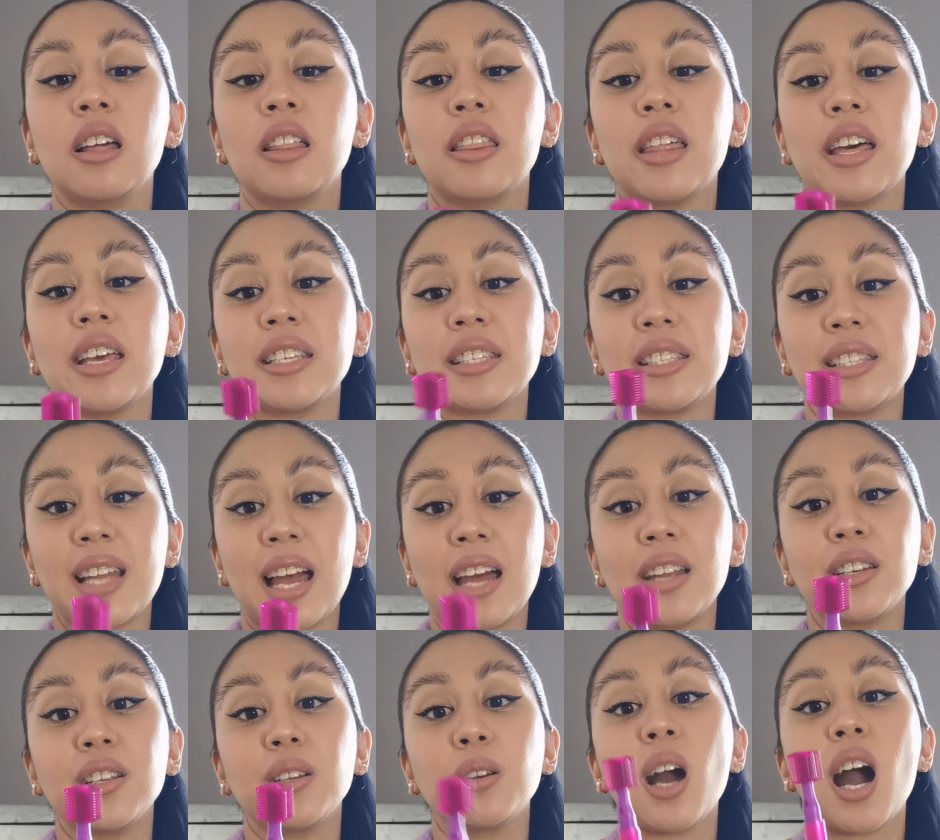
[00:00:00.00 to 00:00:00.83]
Their
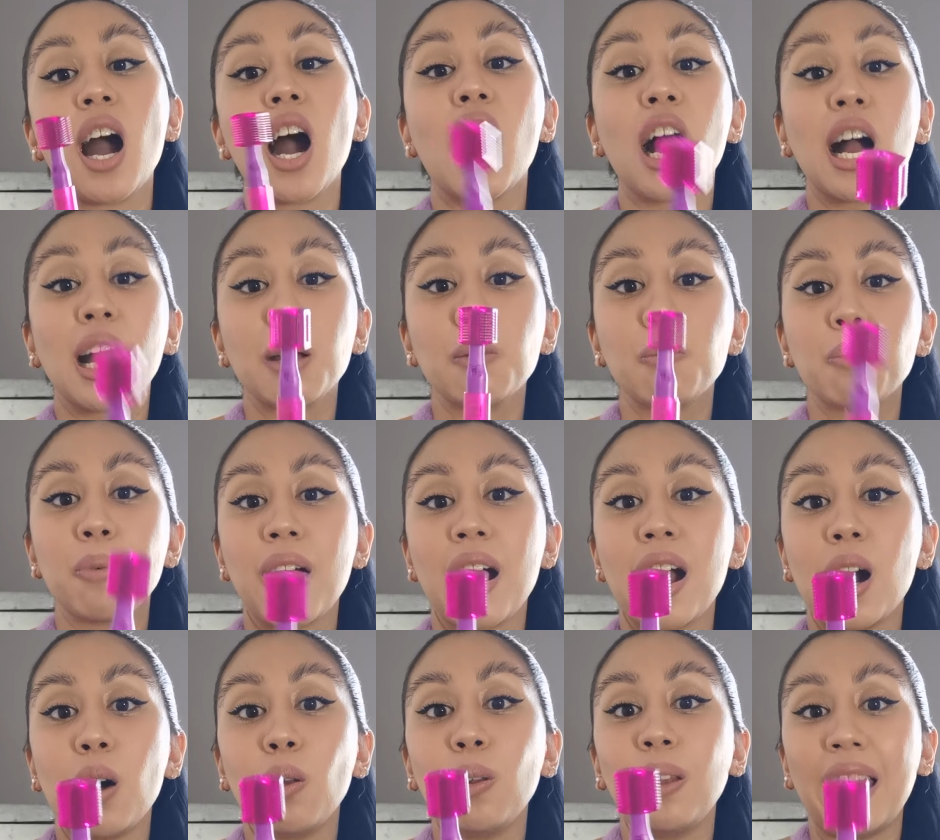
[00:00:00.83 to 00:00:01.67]
standard
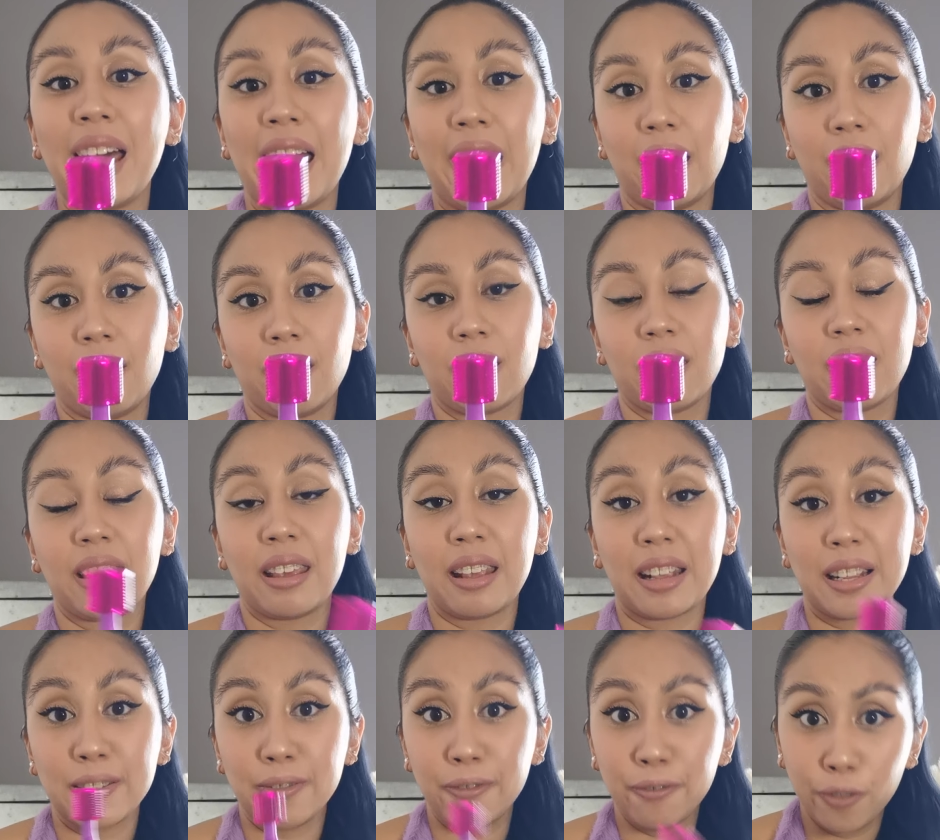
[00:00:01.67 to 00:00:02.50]
eyebrow length
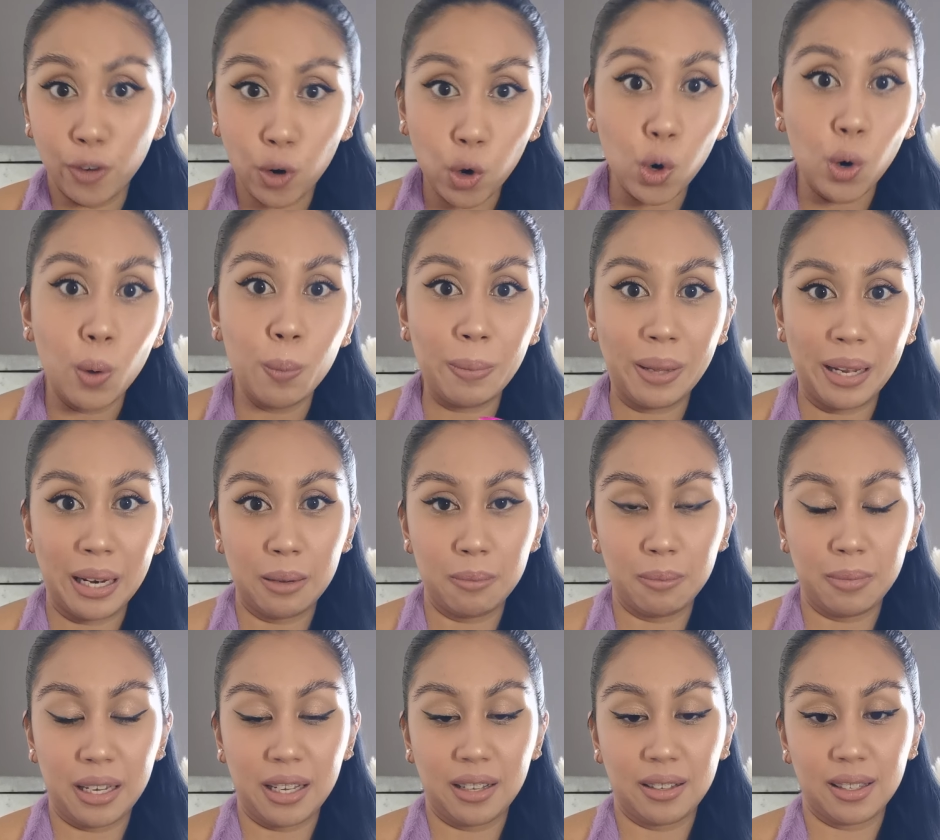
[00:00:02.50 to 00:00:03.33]
is 4
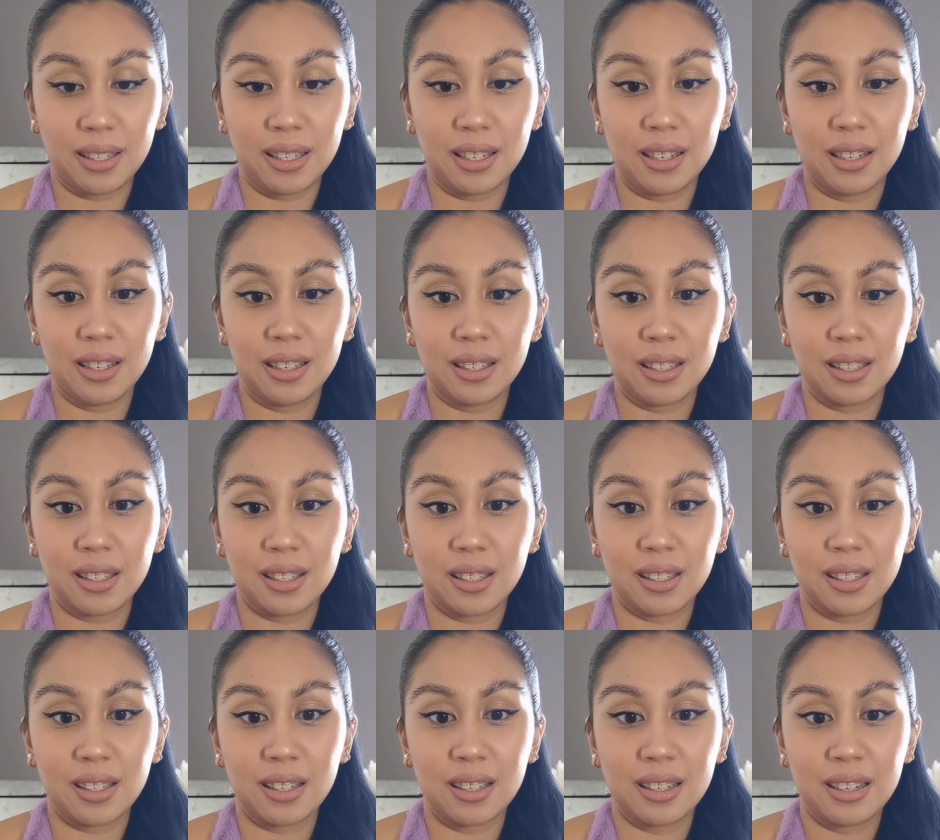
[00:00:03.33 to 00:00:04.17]

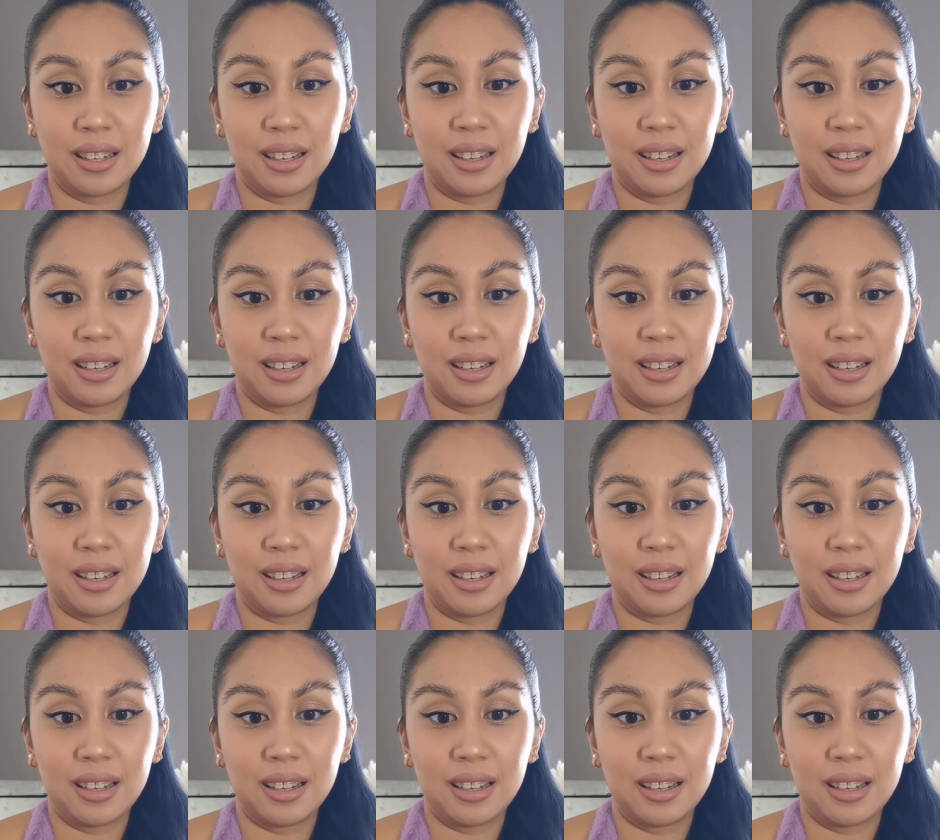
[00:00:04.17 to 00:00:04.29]
millimeters.